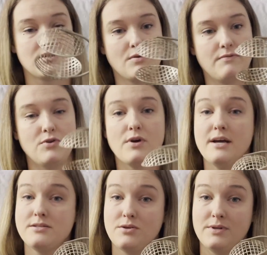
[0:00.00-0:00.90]
So if you
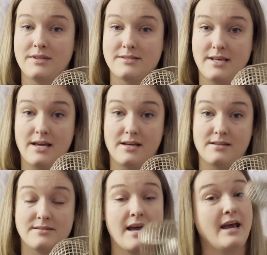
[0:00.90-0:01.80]
guys know what this
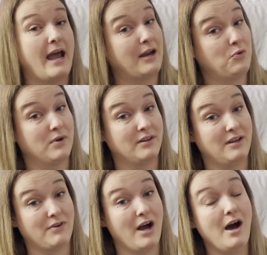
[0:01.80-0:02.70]
is and you want to
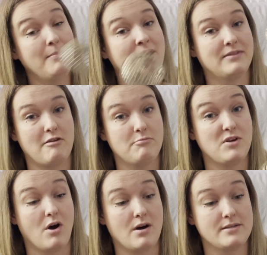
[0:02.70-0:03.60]
leave a comment, that would be
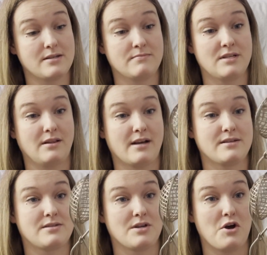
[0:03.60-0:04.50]
awesome to let
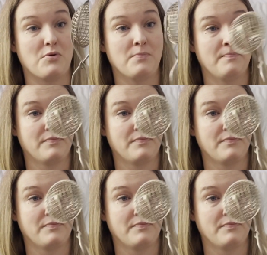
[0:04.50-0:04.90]
us know.